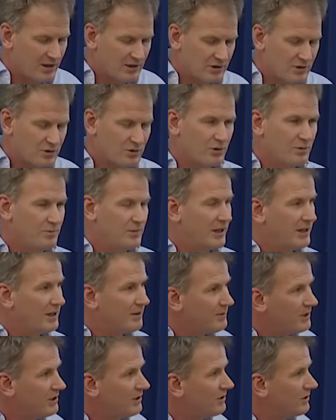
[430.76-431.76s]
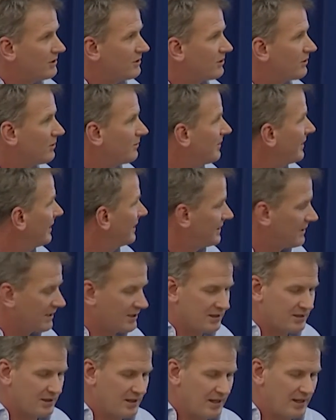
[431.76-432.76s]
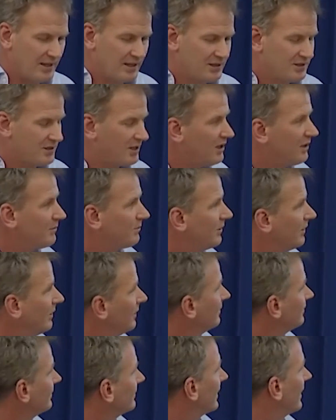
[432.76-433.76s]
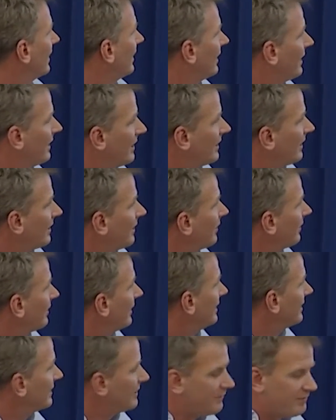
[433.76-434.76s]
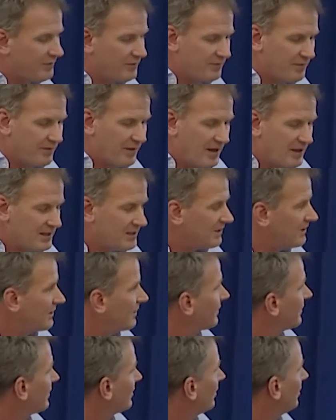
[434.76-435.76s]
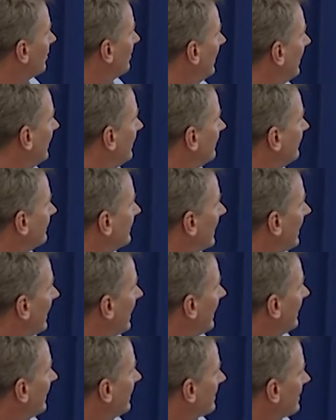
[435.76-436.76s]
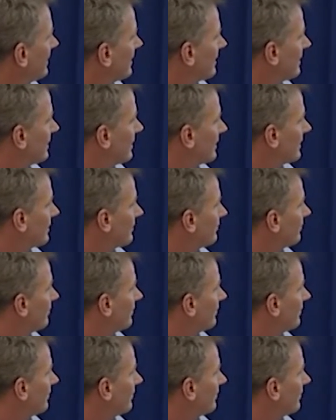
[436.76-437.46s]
trauma, and I'm going to use trauma as an, an example. There's different phases of trauma, and this, this